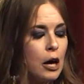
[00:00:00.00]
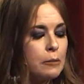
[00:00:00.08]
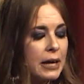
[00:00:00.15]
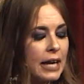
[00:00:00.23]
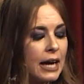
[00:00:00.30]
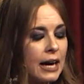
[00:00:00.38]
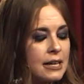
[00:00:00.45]

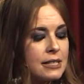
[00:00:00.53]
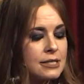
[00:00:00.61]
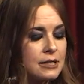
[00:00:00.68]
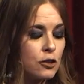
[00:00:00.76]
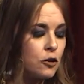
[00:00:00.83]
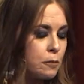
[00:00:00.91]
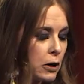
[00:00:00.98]
because
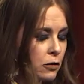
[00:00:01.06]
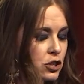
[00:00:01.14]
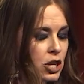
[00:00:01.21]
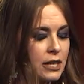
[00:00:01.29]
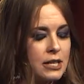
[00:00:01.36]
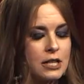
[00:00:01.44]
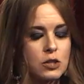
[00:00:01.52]
you've been
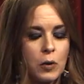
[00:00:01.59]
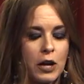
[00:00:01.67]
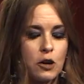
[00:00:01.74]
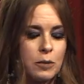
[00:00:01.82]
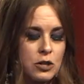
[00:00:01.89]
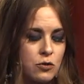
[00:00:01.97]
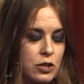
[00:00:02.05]
rejected this way, and
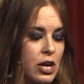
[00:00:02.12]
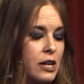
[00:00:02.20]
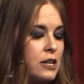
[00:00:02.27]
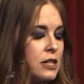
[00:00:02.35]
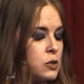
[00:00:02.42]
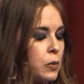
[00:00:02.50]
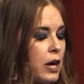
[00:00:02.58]
you've been rejected
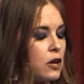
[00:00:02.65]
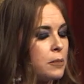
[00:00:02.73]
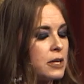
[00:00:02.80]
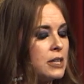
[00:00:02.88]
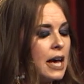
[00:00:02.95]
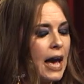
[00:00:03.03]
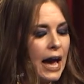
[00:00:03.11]
this way, and you've
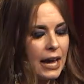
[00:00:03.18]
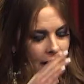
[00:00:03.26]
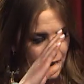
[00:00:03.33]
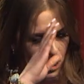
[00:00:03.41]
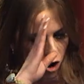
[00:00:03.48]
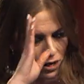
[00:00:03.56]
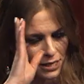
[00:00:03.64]
been,
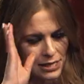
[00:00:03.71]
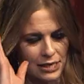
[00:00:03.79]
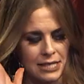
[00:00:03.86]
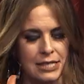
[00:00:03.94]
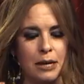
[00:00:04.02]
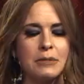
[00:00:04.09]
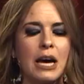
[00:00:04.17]
and honestly,
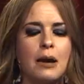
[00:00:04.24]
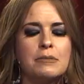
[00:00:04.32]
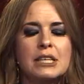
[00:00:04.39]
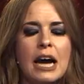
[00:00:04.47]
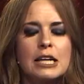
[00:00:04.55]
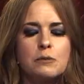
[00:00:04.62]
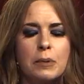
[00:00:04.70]
sometimes
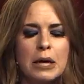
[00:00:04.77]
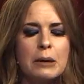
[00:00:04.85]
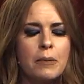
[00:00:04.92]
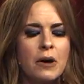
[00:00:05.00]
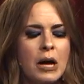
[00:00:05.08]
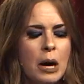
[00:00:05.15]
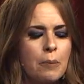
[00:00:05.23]
guys,
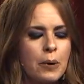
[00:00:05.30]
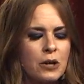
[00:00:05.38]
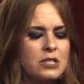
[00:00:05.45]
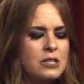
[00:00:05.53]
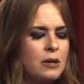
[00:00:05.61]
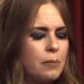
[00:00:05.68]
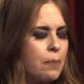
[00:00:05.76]
people
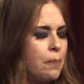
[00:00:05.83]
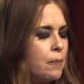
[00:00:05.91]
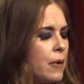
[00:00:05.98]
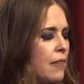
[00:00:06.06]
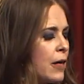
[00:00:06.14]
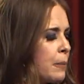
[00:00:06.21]
the